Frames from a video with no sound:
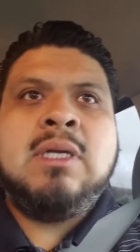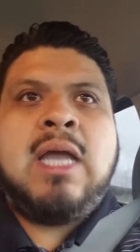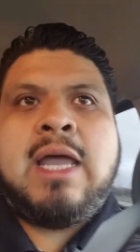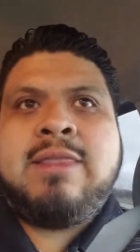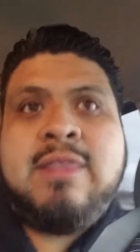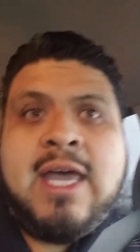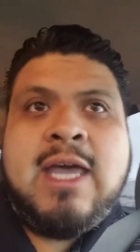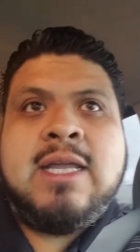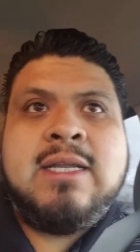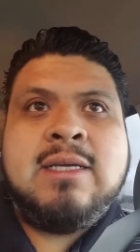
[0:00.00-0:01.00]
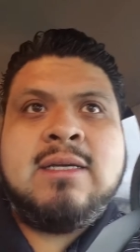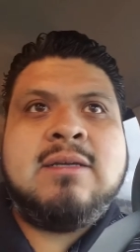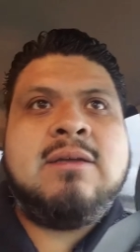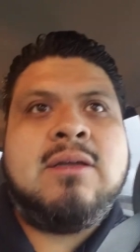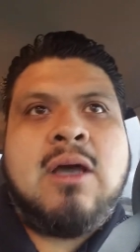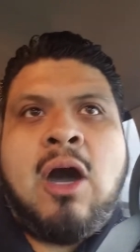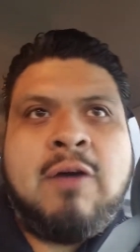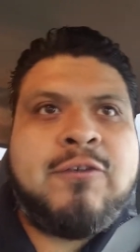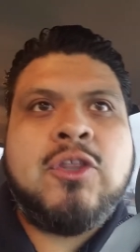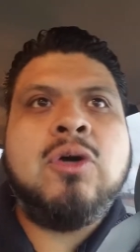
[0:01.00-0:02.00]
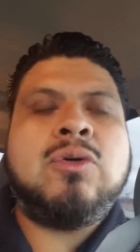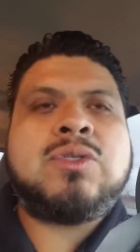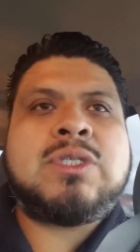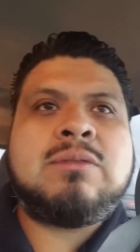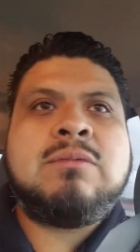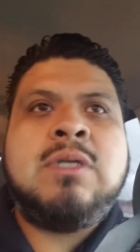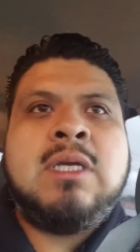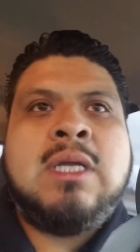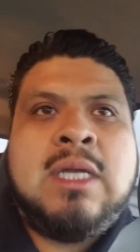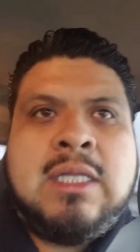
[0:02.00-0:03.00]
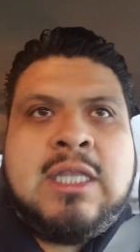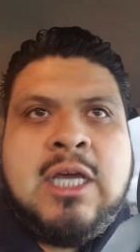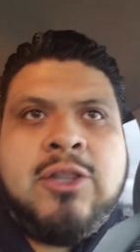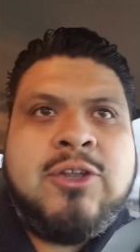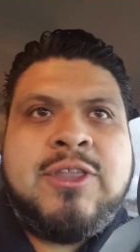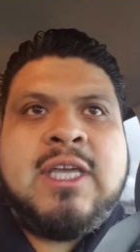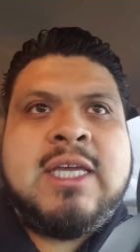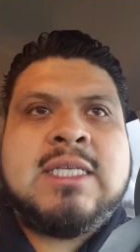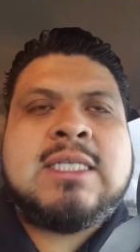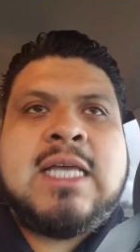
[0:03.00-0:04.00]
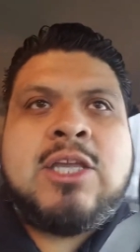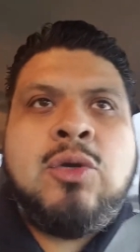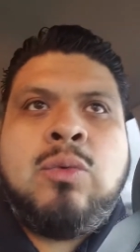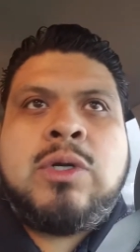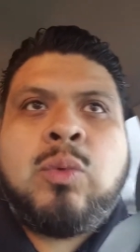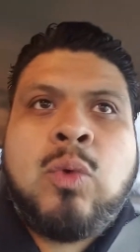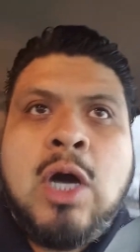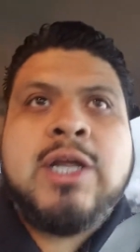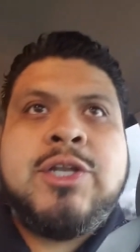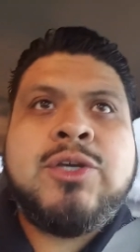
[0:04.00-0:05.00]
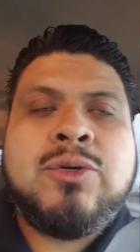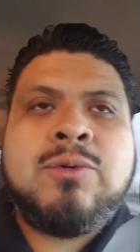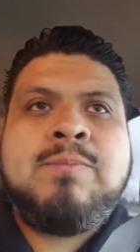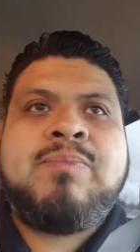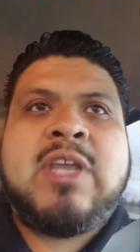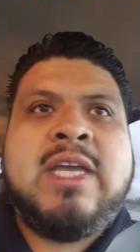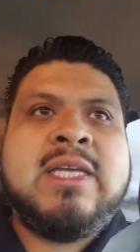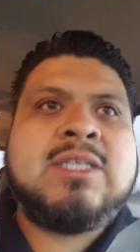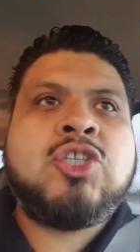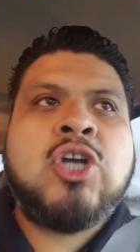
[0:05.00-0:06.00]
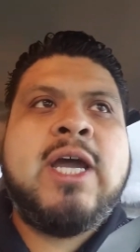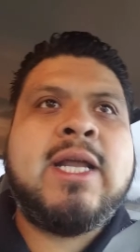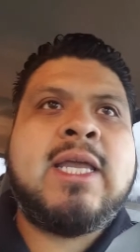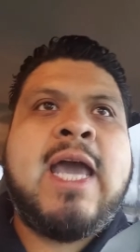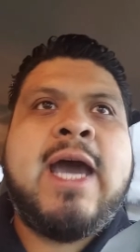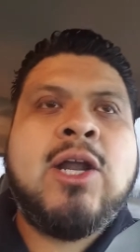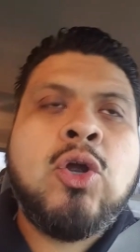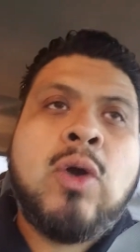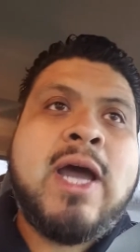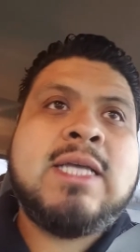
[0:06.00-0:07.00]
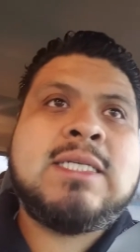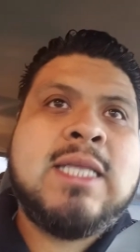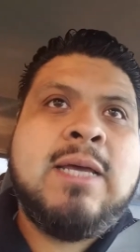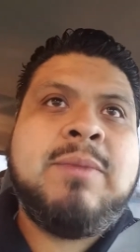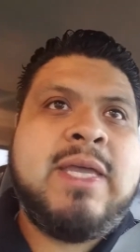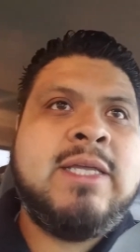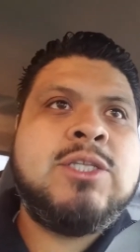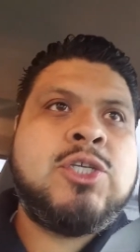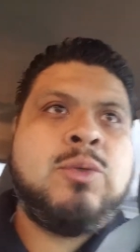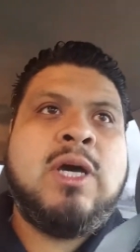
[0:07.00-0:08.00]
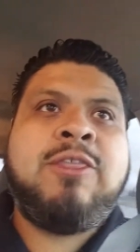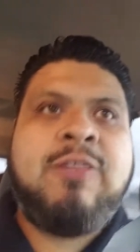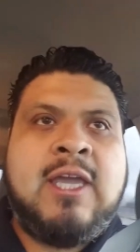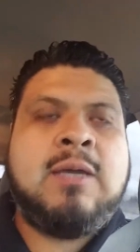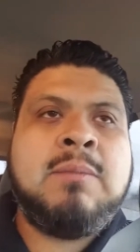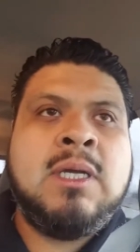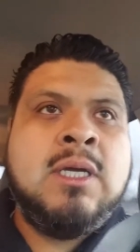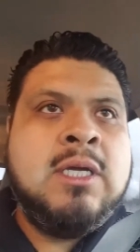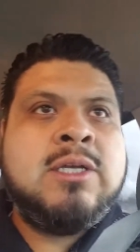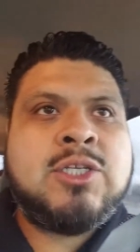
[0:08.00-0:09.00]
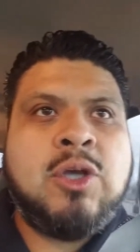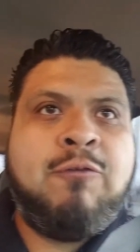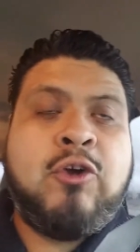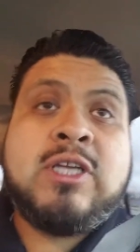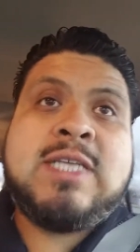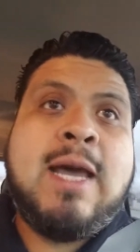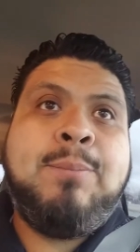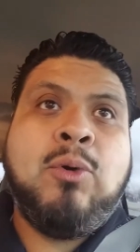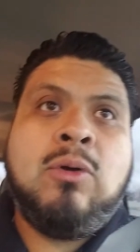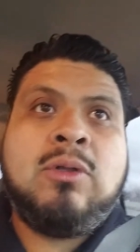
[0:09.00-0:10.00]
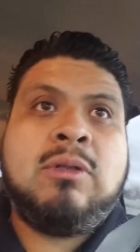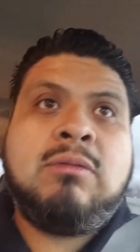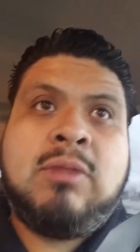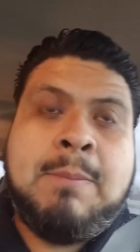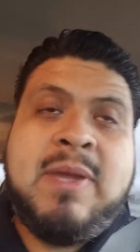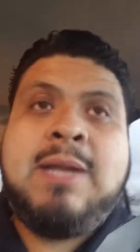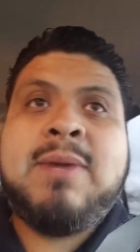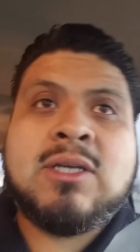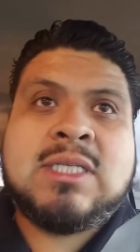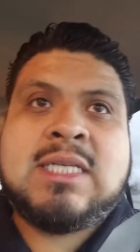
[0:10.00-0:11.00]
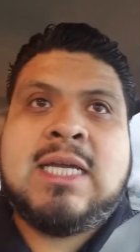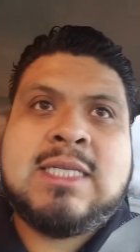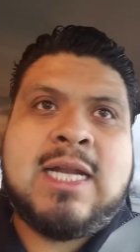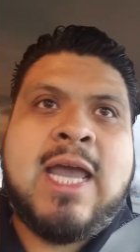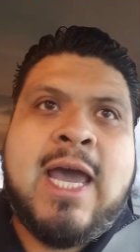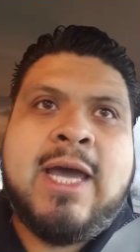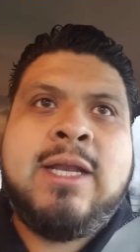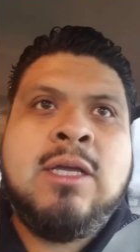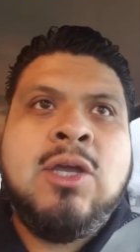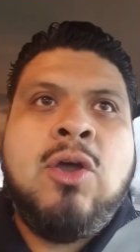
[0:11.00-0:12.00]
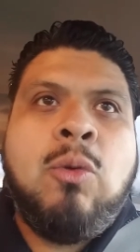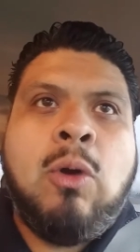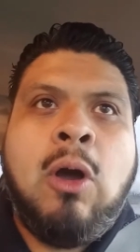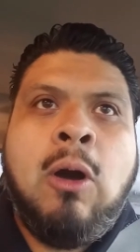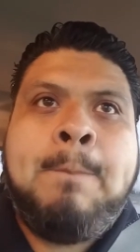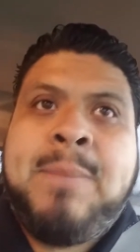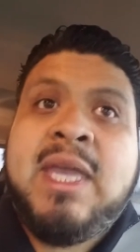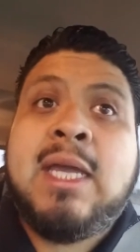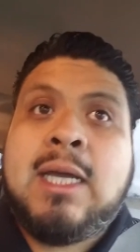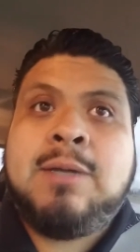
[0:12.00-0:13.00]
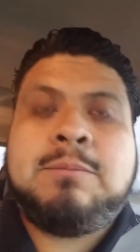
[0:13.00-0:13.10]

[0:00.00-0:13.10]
and then offer those. The other thing is that you would want to do is try to categorize them into a theme. So for example, the Minnie Mouse designs that I had were all pink.